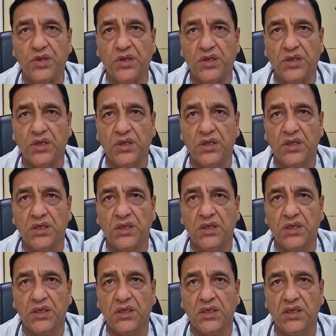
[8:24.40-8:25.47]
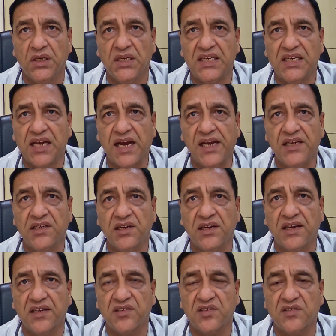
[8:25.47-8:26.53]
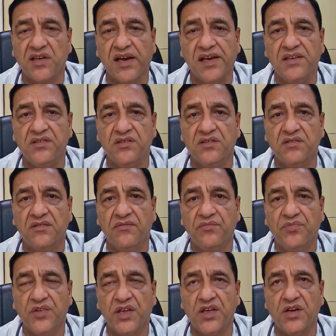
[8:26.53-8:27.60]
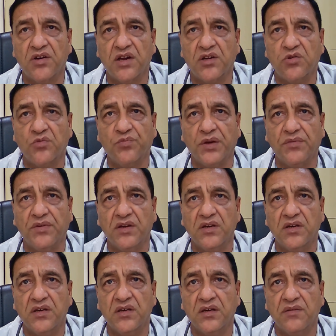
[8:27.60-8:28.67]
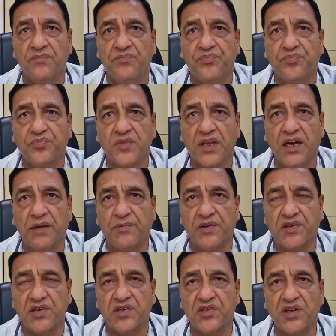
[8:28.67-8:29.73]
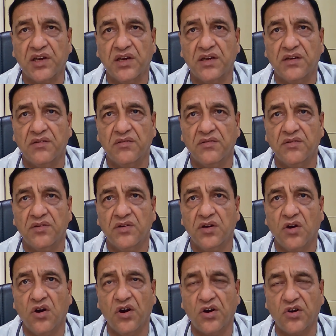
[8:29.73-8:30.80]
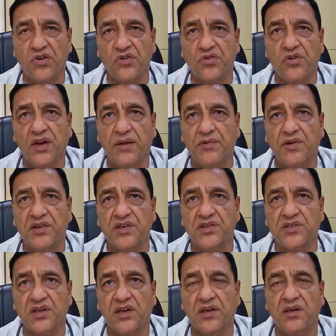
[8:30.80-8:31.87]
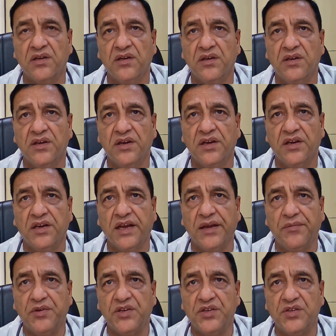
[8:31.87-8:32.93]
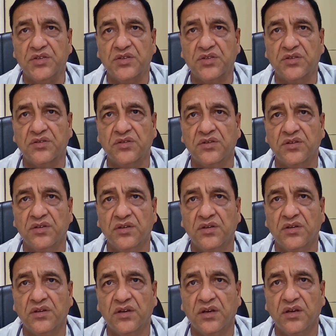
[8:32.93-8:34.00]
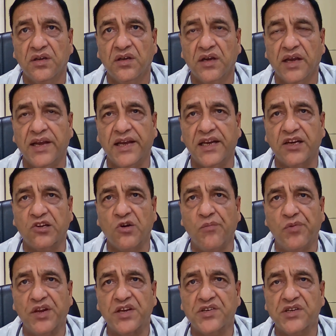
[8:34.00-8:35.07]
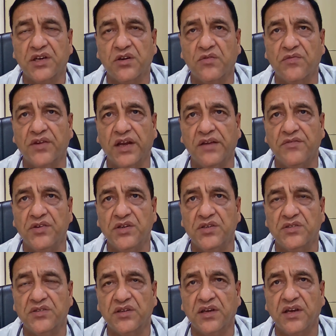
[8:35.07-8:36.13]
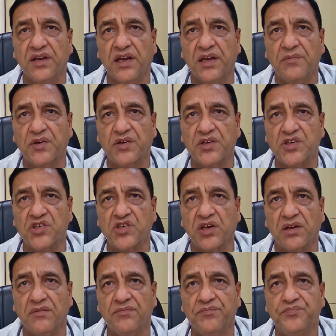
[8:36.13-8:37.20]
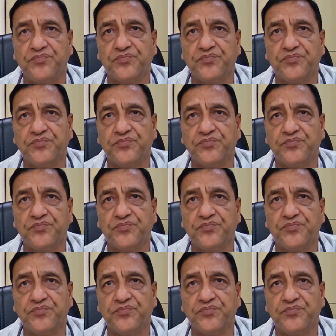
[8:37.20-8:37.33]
be in diet and exercise in order to prevent hypertension or control hypertension, diabetes, and complication of diabetes and hypertension.